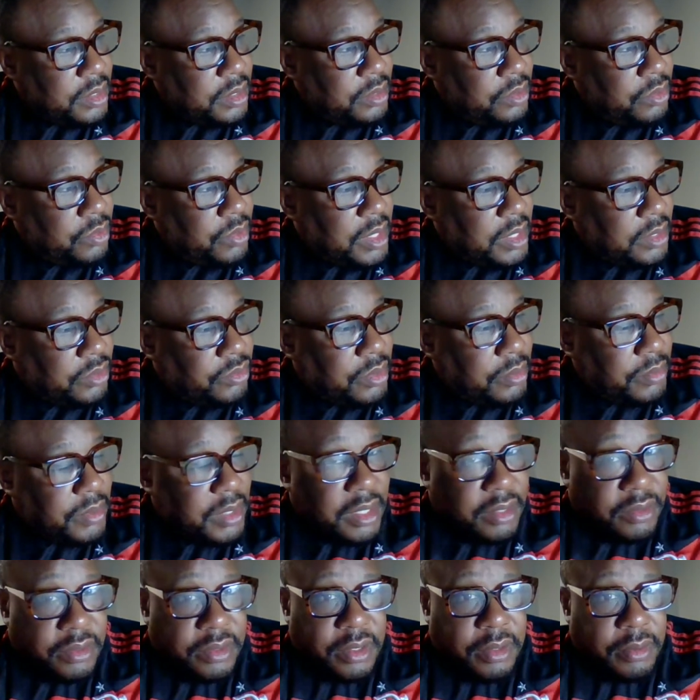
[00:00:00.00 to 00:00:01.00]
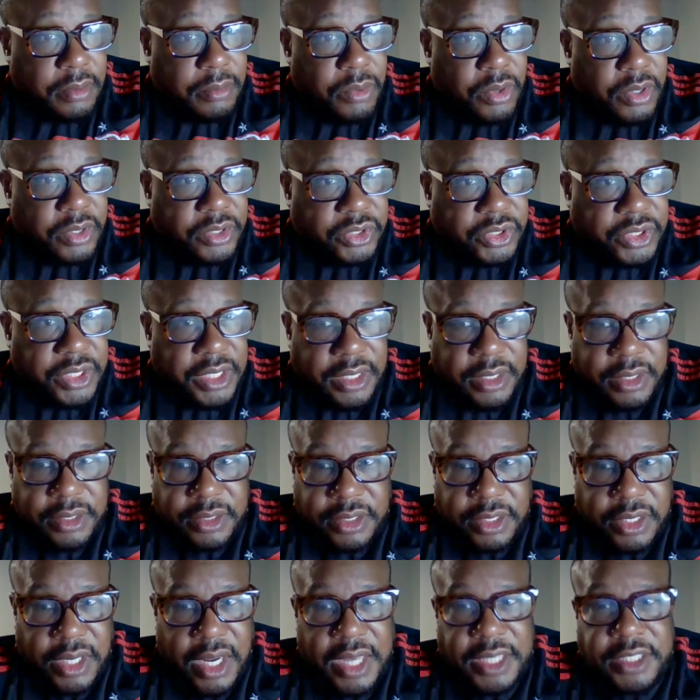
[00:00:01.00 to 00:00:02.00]
Argentina. It's
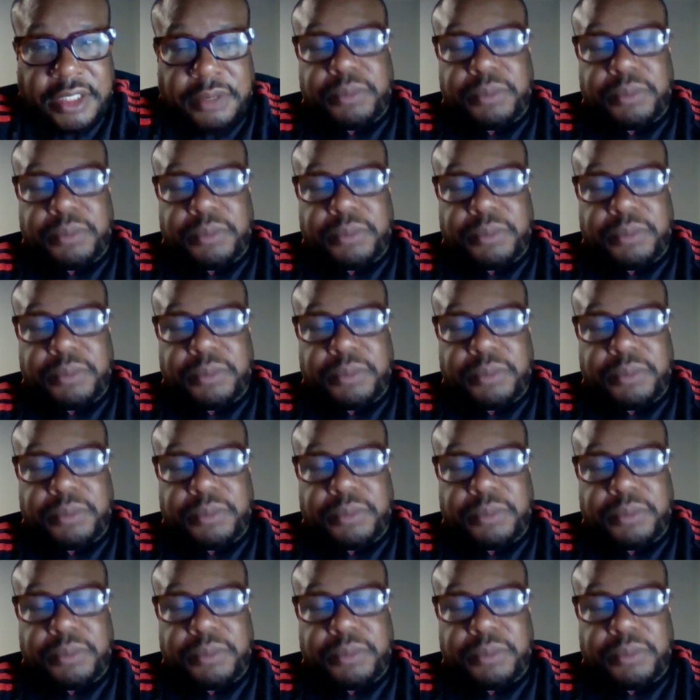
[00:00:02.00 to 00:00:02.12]
a nice,